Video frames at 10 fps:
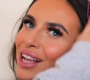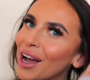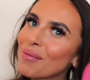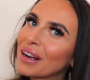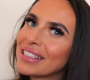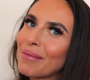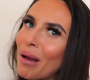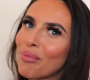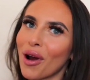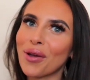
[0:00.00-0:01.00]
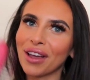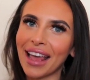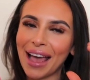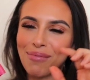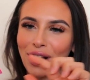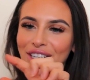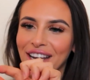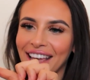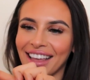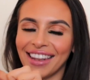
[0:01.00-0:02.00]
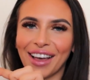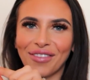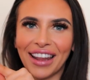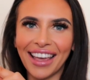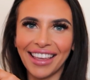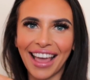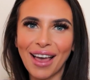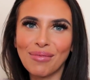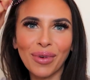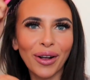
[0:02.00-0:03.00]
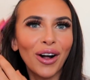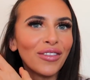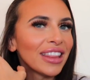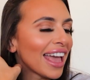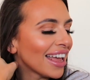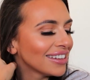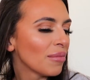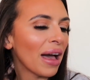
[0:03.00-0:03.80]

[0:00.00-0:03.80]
So I'm going to take my broken hairbrush here. Lovely. Yeah, broke off at the end.